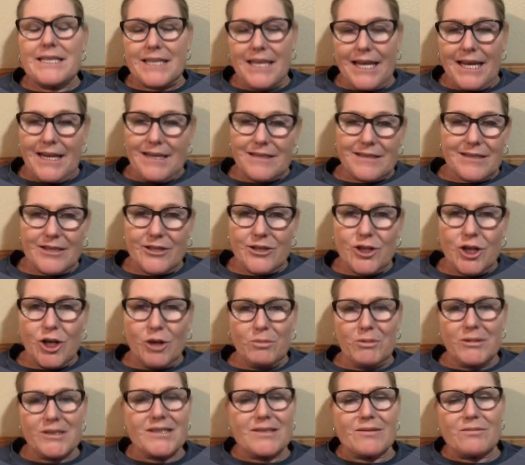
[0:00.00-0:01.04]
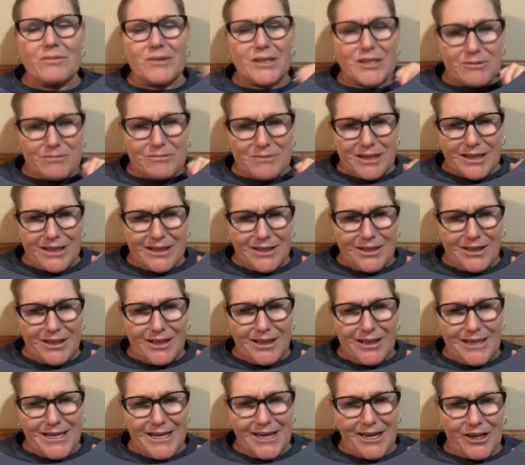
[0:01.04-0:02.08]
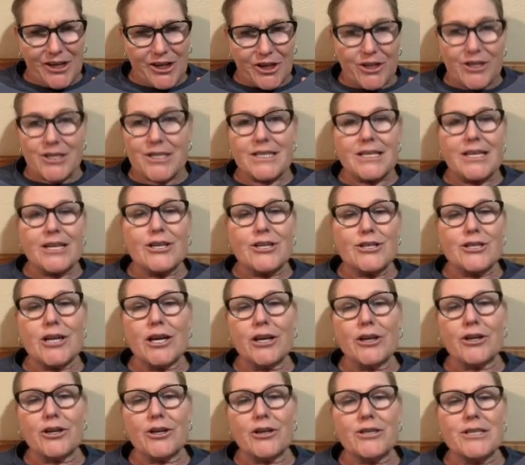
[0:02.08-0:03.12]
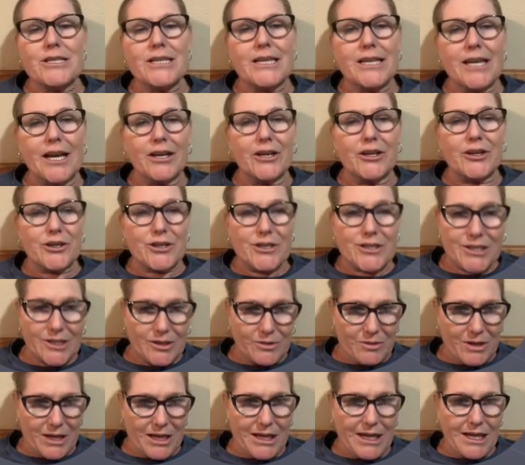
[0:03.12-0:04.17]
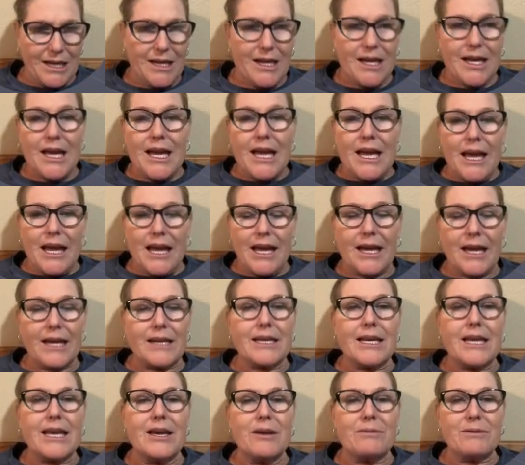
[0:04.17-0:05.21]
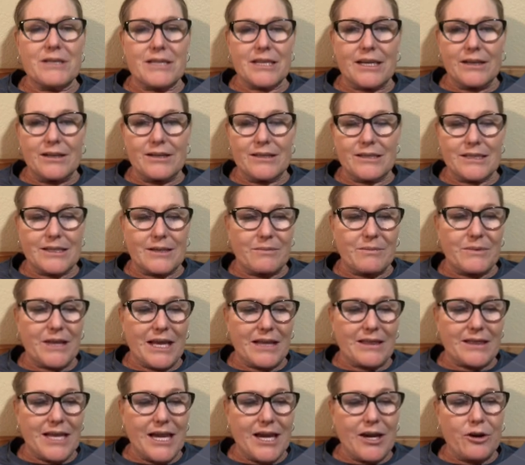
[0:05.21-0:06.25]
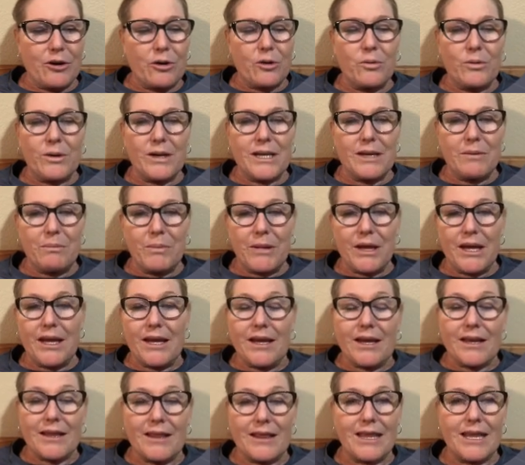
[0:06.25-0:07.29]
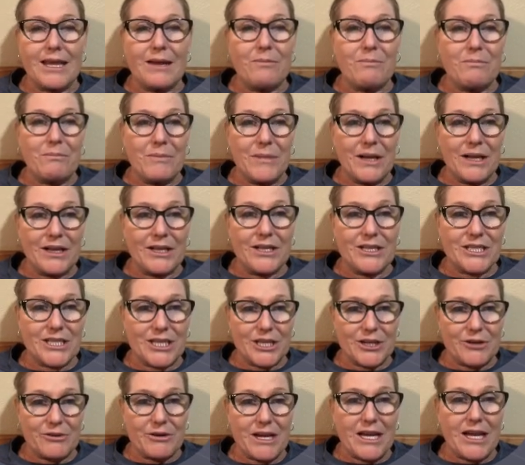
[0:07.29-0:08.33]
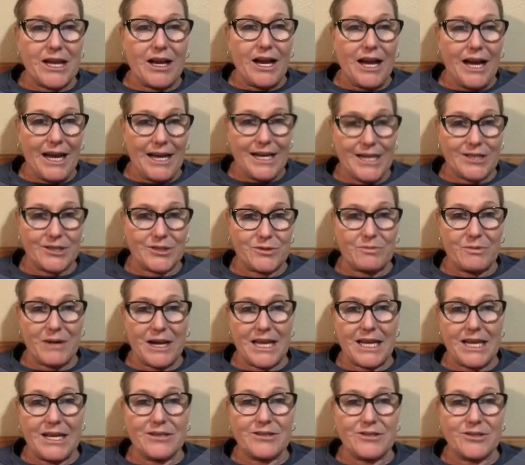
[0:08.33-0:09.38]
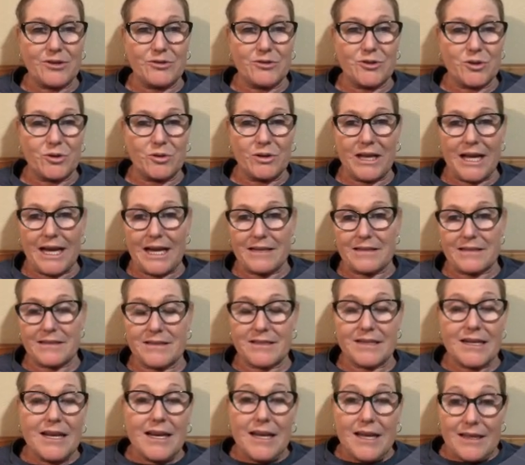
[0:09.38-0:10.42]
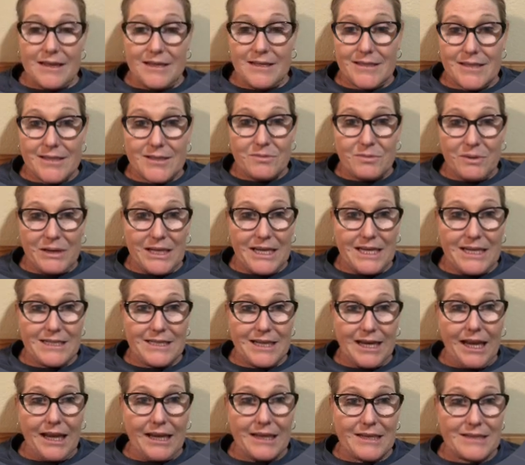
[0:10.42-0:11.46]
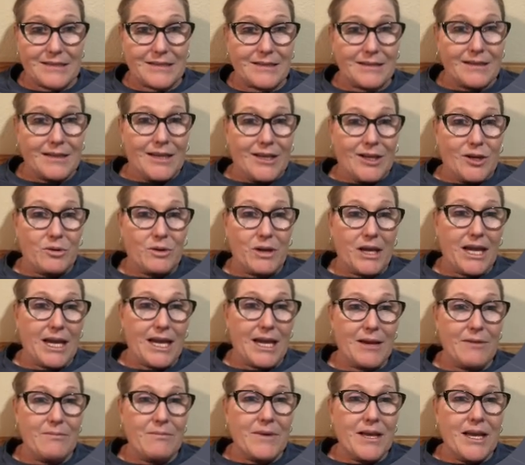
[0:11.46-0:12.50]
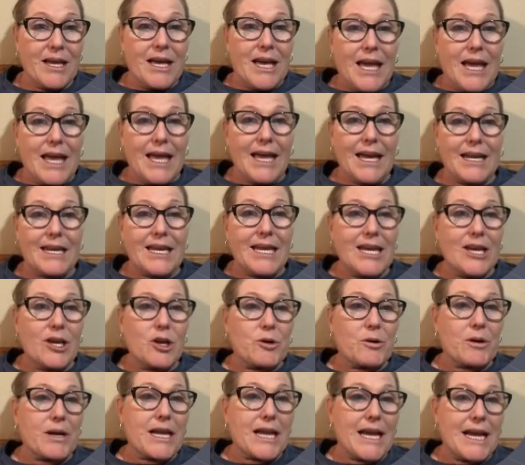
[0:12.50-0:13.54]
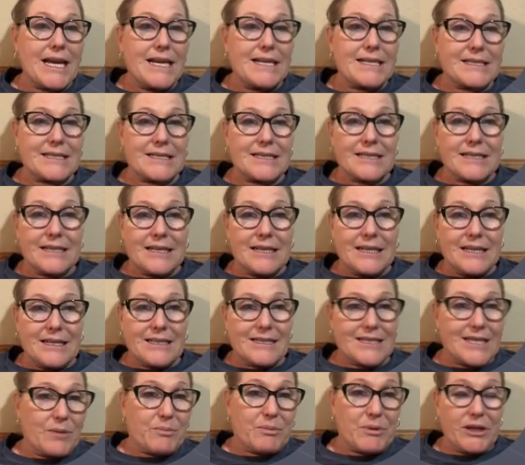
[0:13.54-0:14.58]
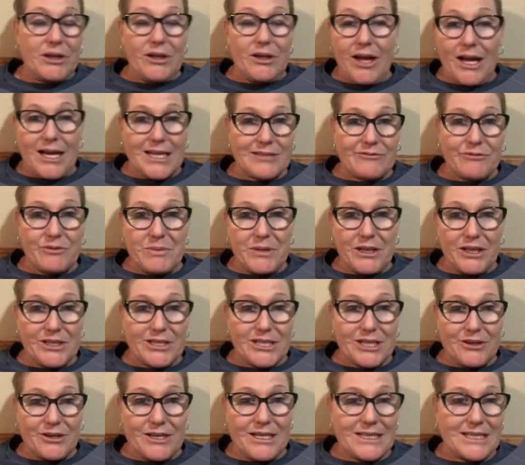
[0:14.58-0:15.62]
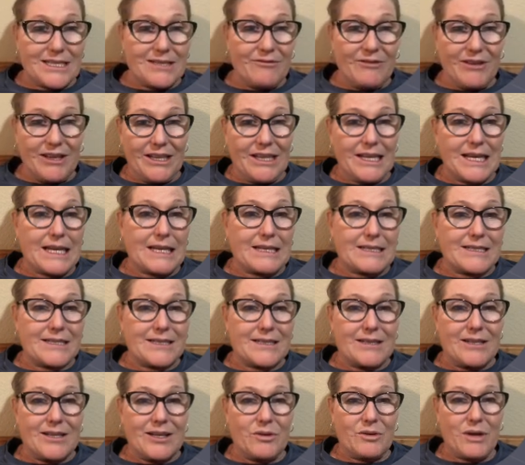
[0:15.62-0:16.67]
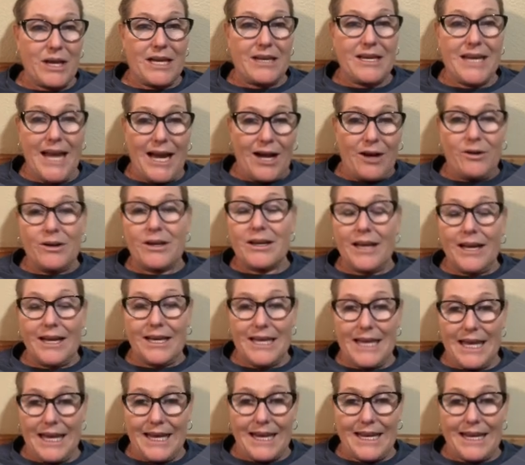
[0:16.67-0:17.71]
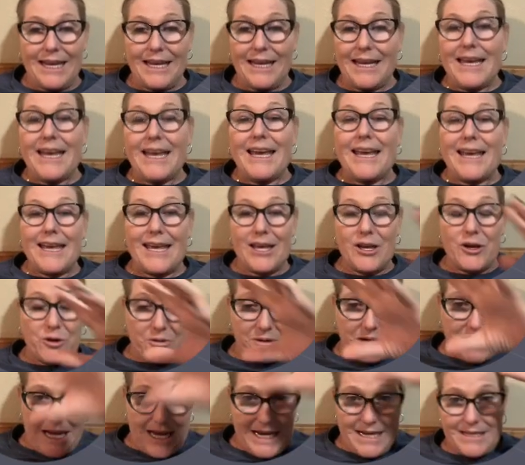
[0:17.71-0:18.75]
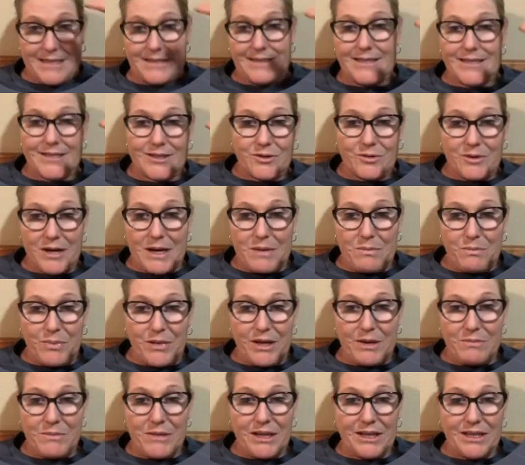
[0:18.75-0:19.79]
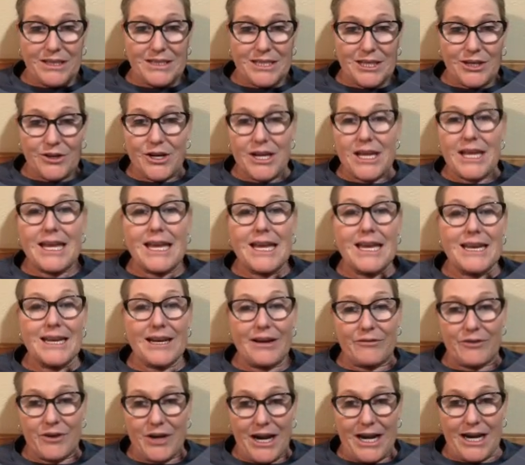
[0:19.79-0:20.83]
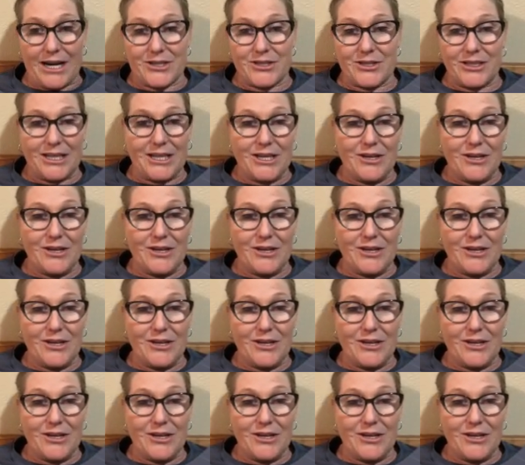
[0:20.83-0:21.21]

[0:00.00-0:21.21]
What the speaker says: takes the nobles, which we're going to call Junkers, okay, and he tells them that they are going to be the military highest ranking social class. This is what he does, okay, and he creates separate laws for military and civilians. Okay, now, again, he creates this great big military. He never actually